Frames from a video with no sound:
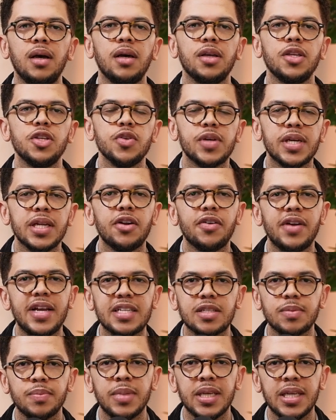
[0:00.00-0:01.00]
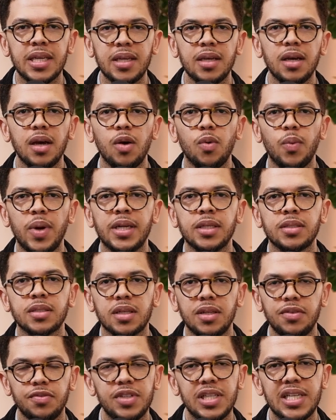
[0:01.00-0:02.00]
you can arrest me when it's
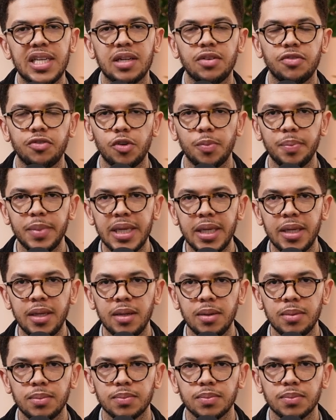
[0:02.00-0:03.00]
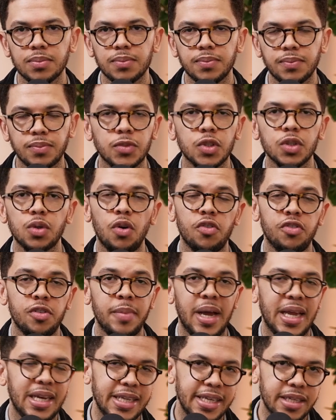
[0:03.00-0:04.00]
convenient for me or for
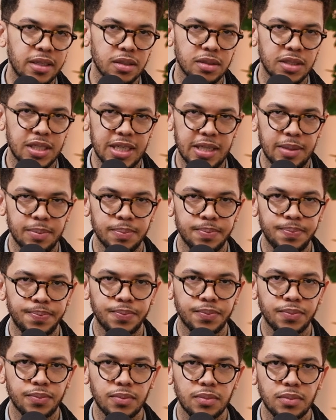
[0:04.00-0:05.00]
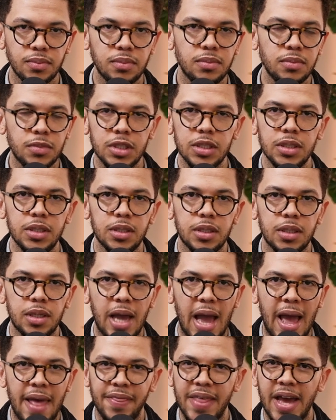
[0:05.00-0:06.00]
my legal team.
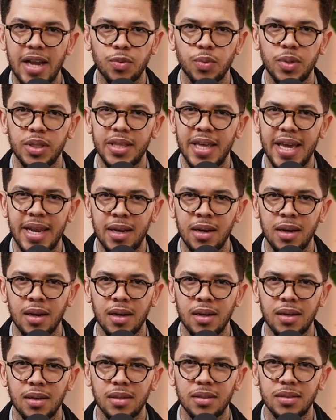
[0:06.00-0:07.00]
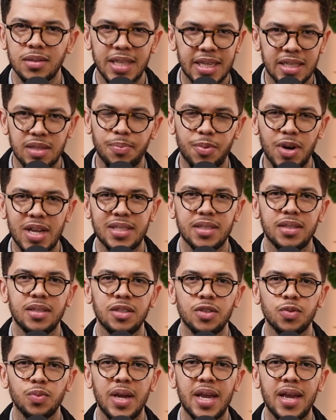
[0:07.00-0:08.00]
And that would then set a
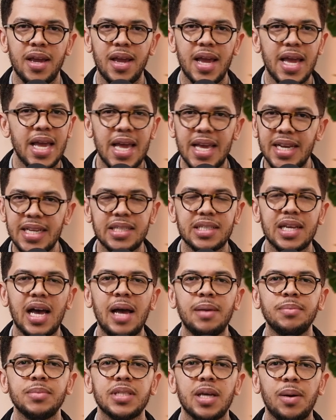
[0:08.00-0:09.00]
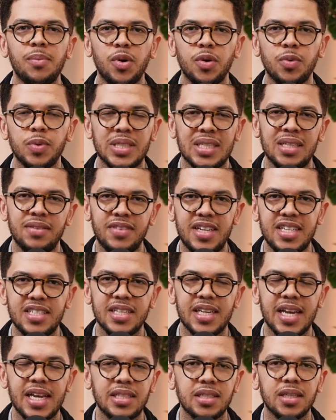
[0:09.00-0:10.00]
precedent where anytime someone was
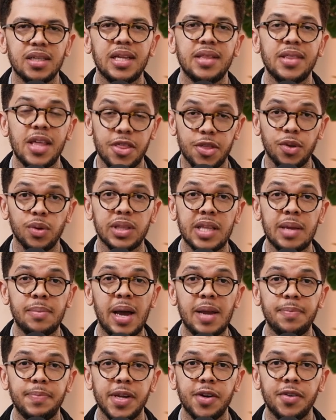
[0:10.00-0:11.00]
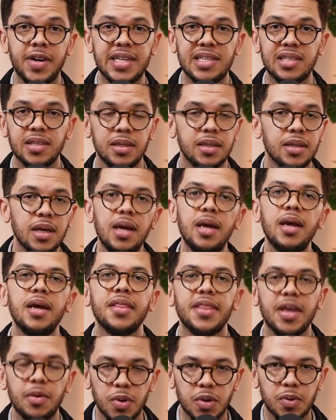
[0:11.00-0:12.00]
investigated and they thought they might be arrested,
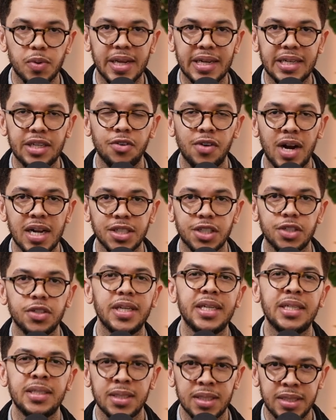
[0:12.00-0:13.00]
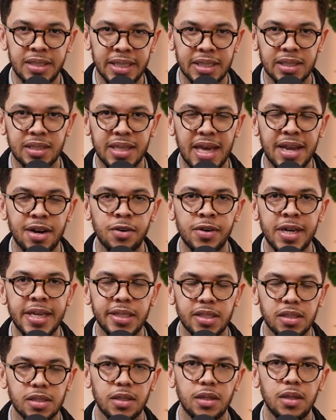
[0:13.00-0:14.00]
they would quickly rush to interdict that
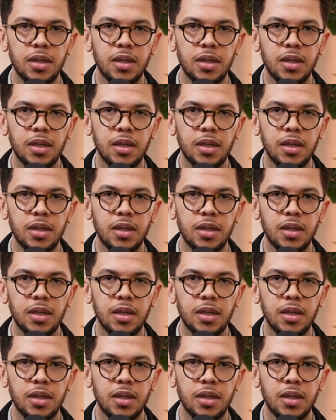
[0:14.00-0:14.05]
arrest.